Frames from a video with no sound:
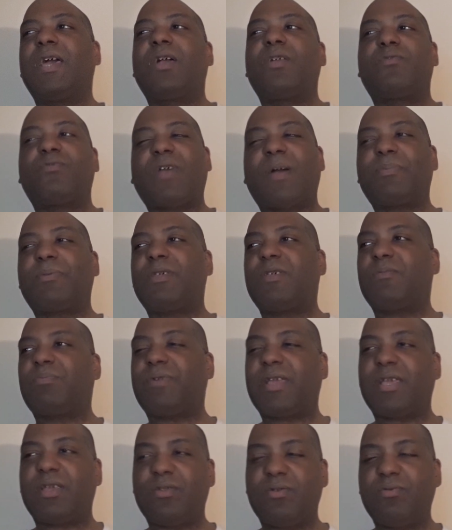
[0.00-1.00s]
drop these
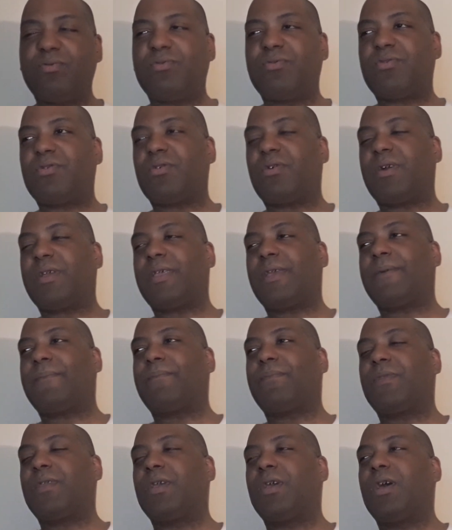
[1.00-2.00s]
breaking news on you.
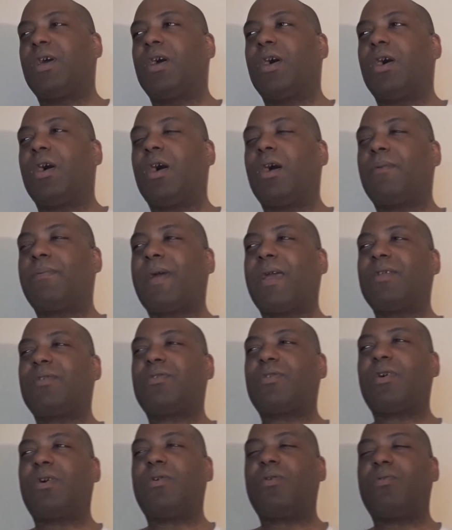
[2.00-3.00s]
All right,
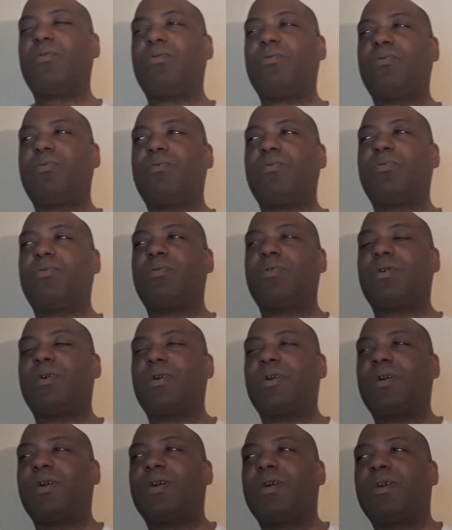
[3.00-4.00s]
so
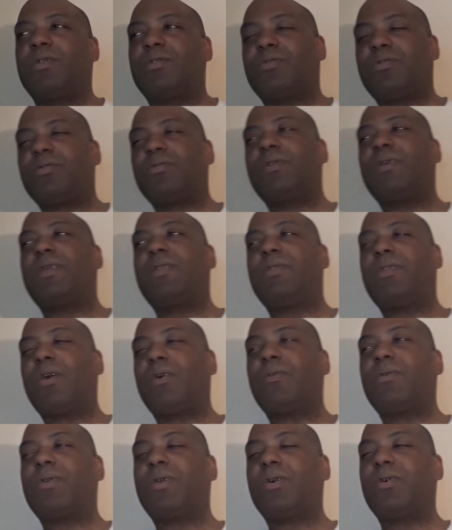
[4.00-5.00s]
to the
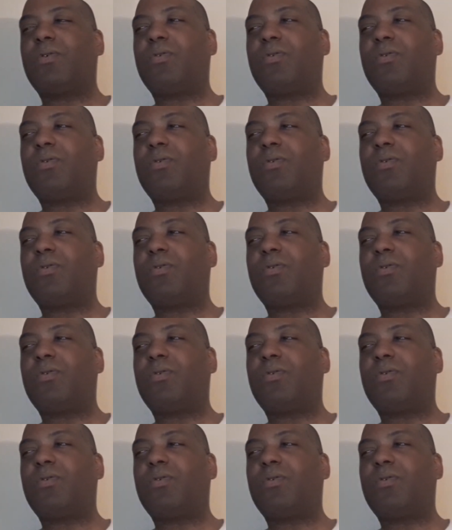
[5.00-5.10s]
donor